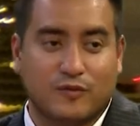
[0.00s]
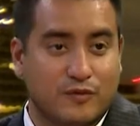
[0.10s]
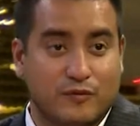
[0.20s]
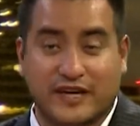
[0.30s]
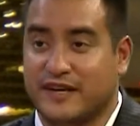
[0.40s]

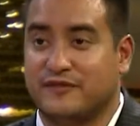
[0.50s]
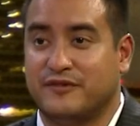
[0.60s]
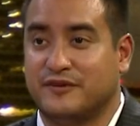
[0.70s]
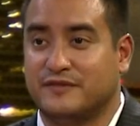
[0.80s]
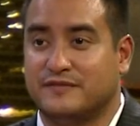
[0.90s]
we got another
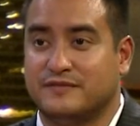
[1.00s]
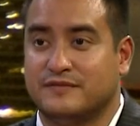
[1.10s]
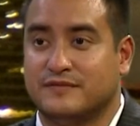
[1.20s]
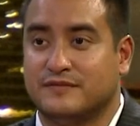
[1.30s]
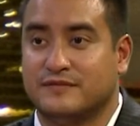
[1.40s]
phone. We
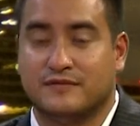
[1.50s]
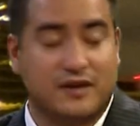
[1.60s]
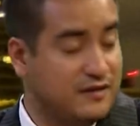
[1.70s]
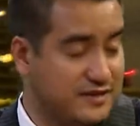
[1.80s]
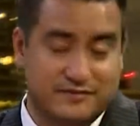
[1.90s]
do have another
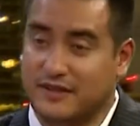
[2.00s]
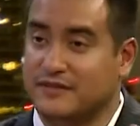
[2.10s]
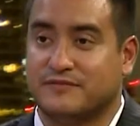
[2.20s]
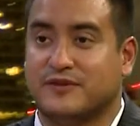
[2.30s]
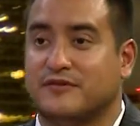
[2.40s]
call. Oh, let, uh,
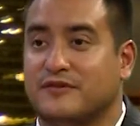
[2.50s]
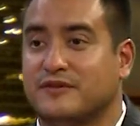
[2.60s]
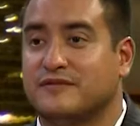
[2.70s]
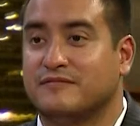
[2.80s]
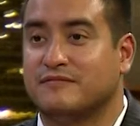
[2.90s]
go you want
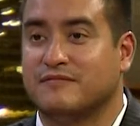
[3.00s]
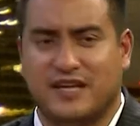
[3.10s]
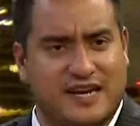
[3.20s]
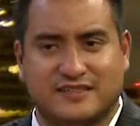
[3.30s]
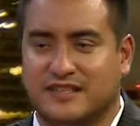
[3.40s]
to you want to take the
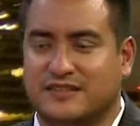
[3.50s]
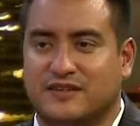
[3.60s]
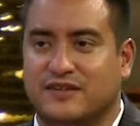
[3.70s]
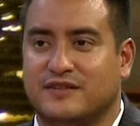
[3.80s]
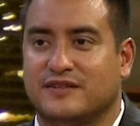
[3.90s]
call? Yeah, let's take the
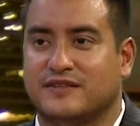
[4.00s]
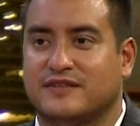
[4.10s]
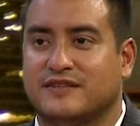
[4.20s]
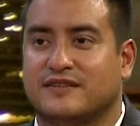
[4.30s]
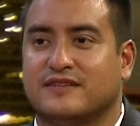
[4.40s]
call. All right, let's take the
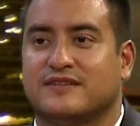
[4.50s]
call.